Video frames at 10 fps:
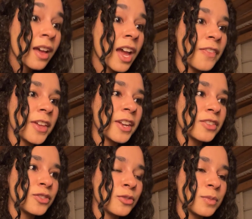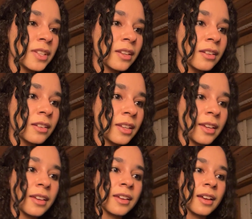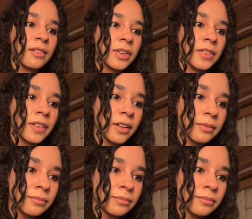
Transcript: And then it zooms in. Yeah, right there.